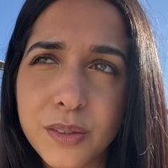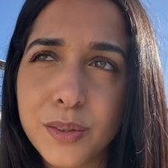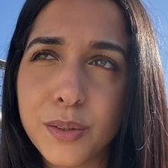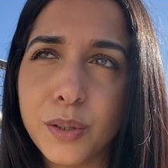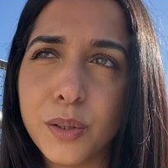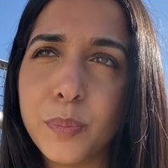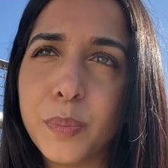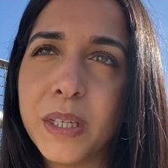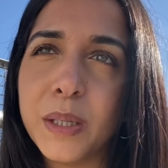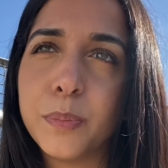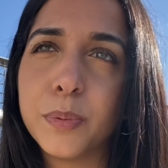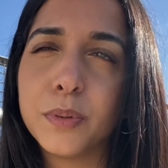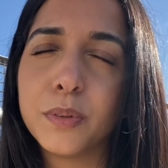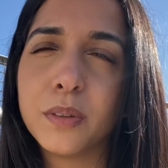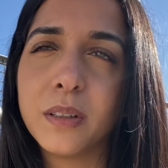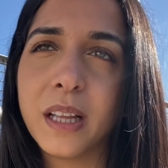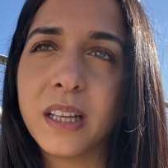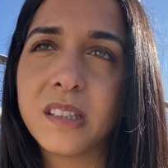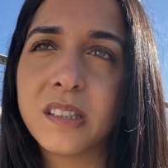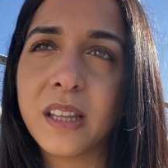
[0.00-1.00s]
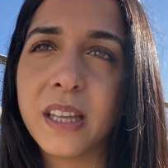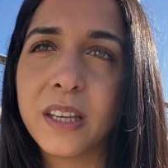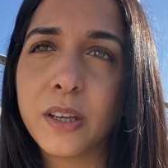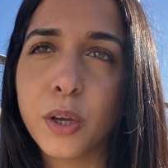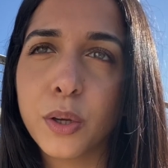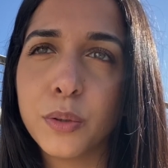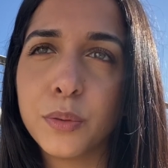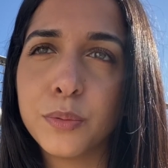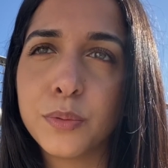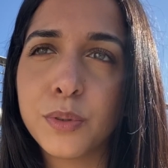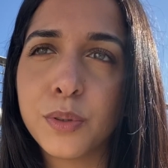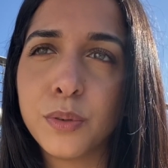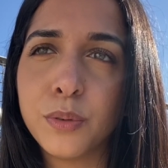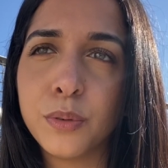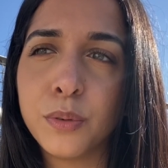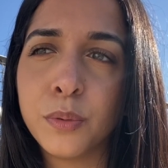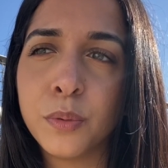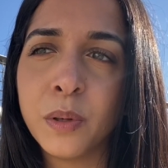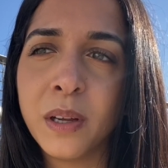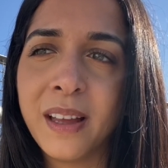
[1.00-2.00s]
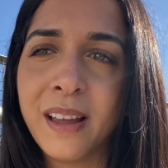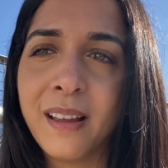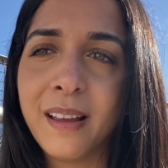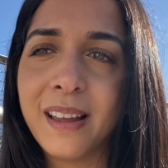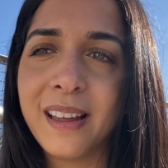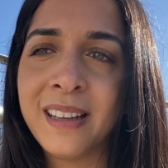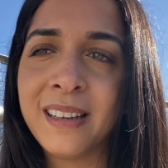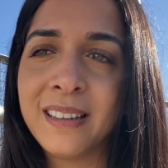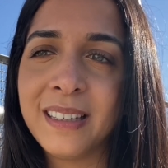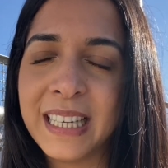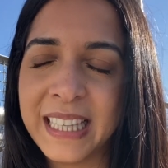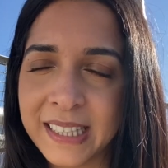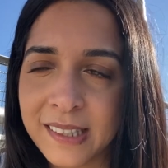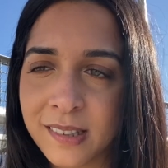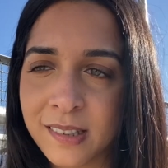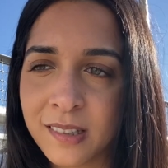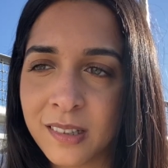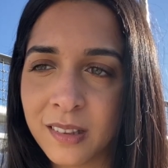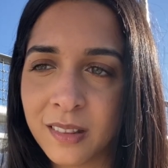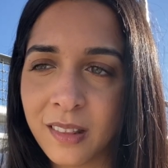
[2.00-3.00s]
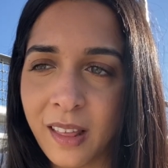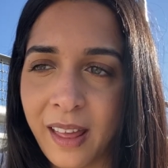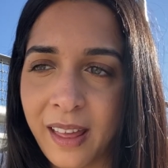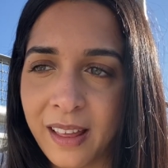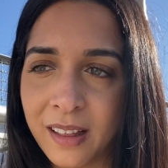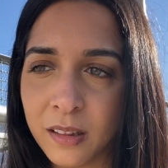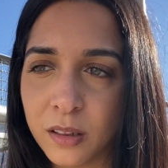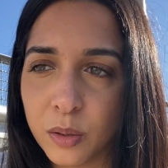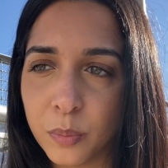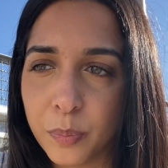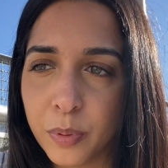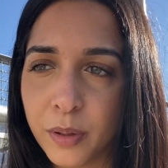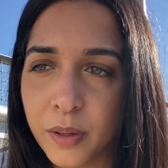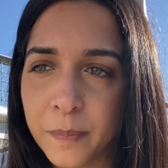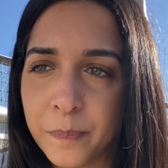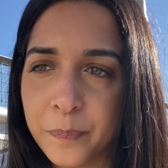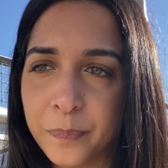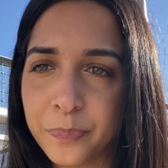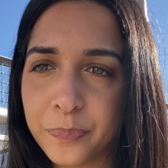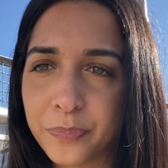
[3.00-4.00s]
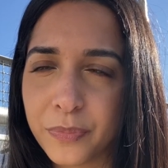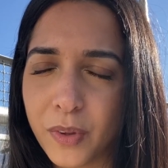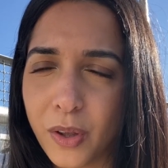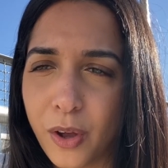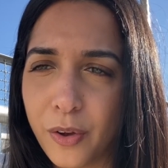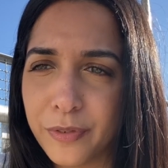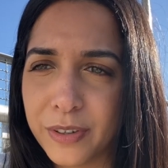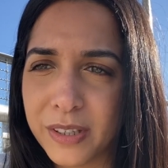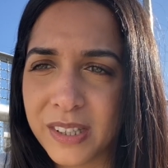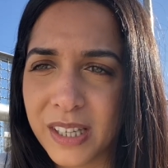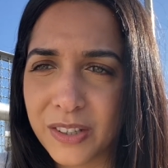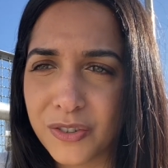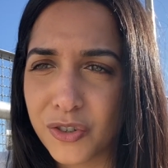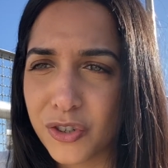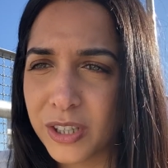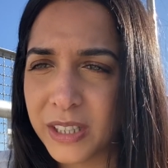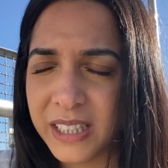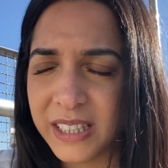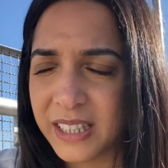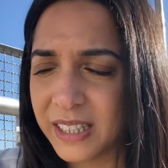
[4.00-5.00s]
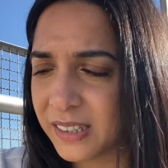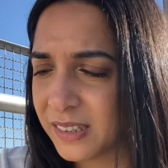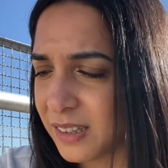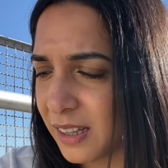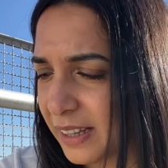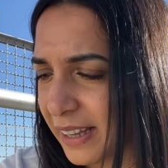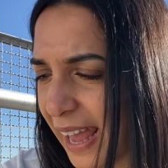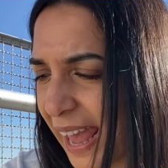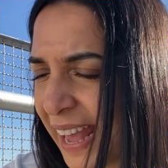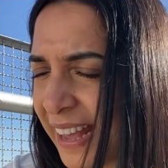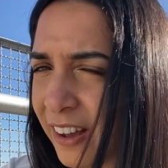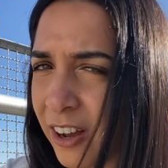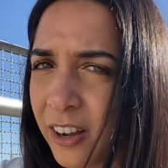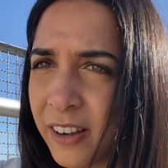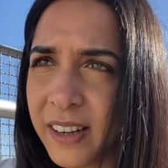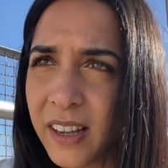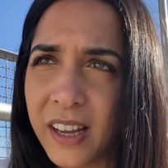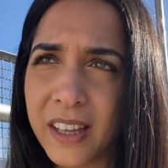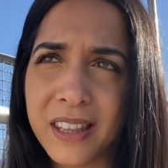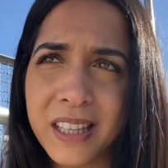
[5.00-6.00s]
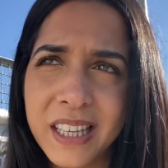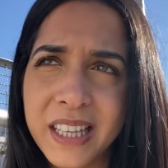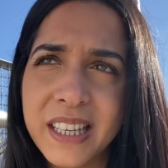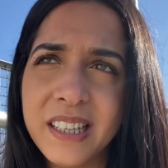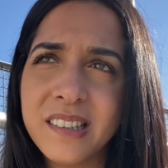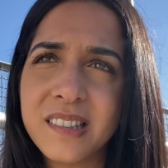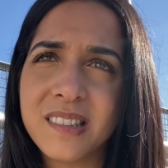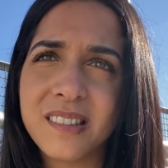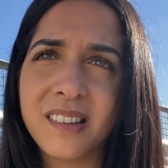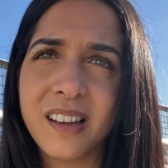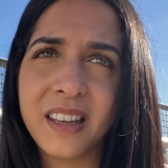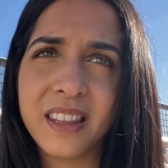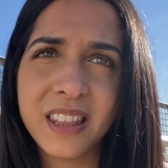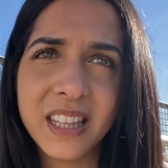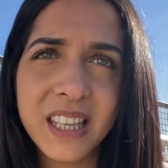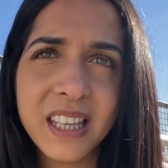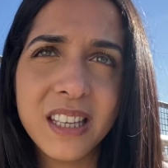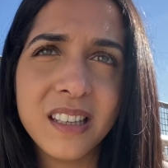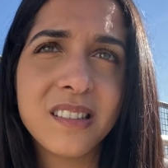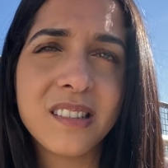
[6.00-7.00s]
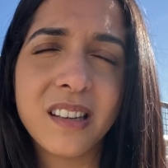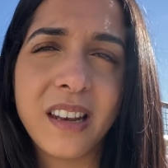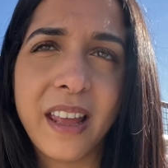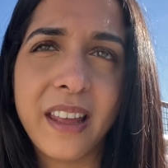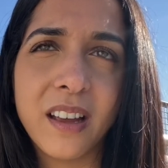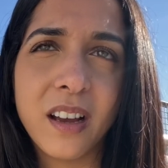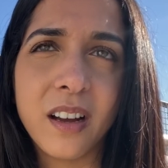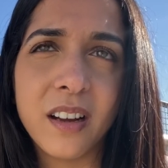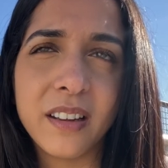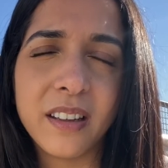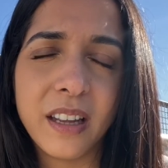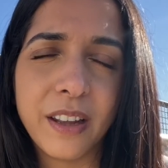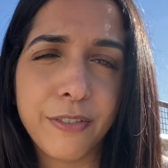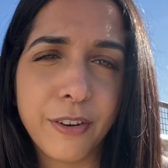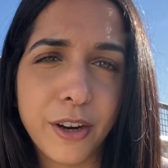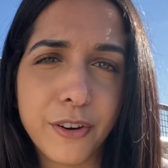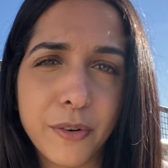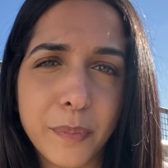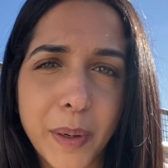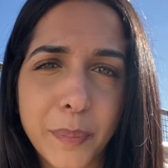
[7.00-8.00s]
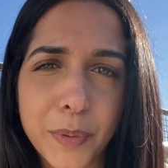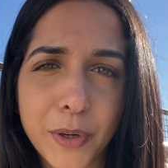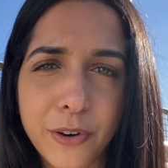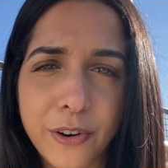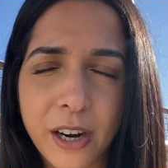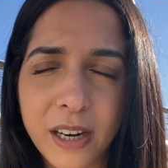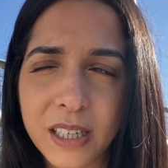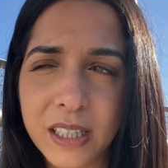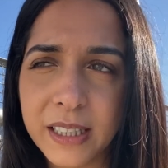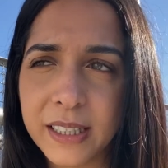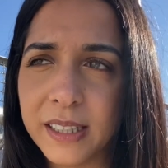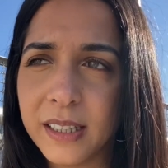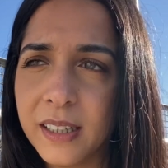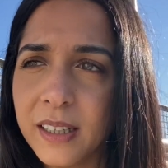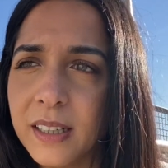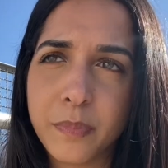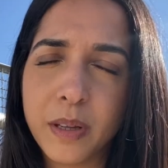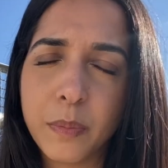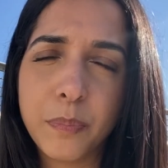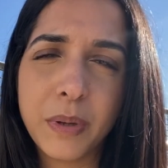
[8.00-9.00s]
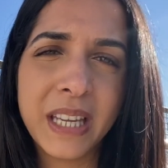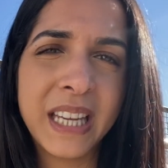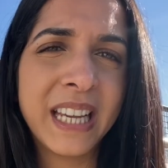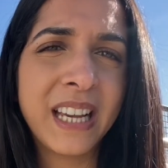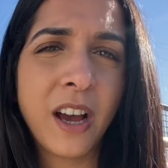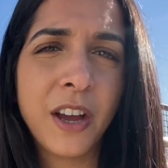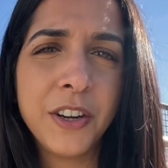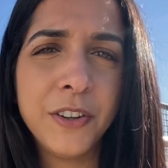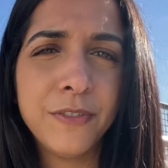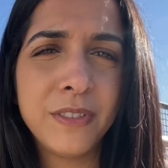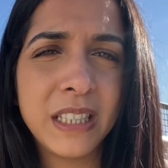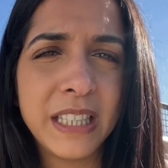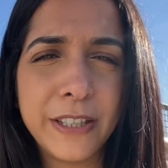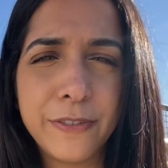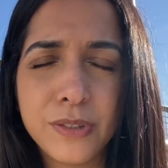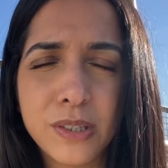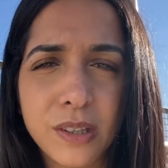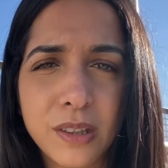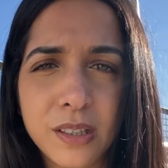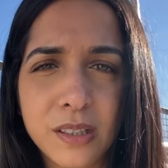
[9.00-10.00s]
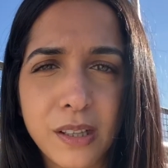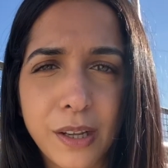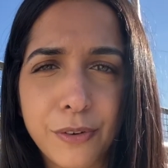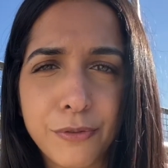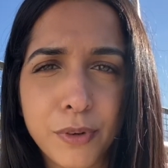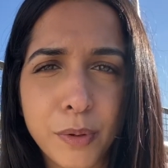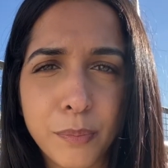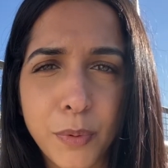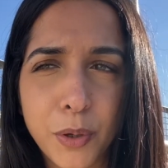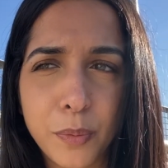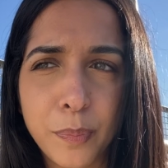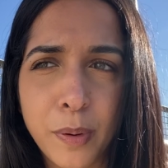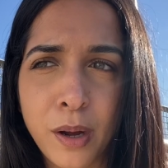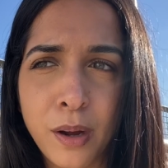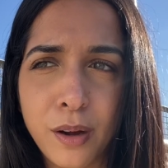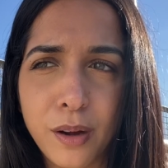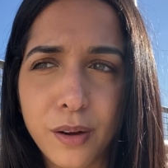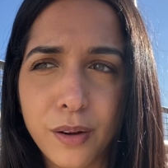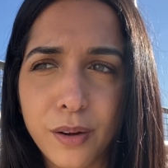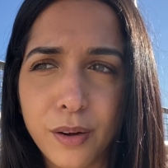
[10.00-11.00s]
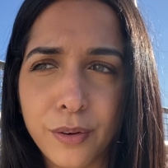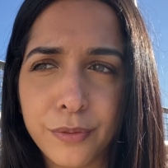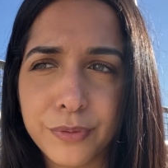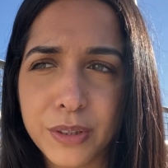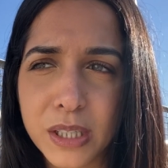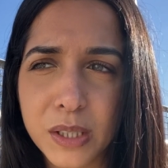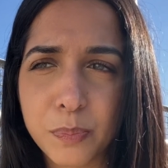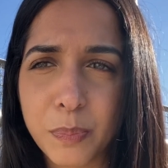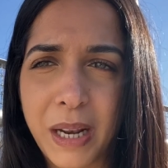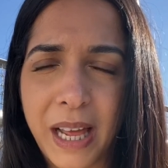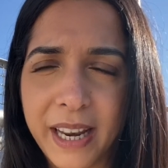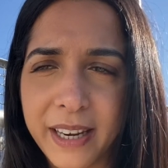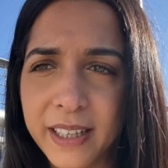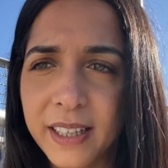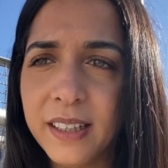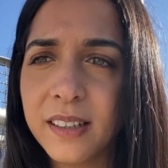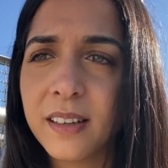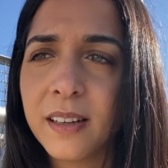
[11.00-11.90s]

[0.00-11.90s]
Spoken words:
people as they go to enlist the help of essentially this like AI. I think he's an AI, if I remember correctly, but he kind of lives in this like remote part of this planet,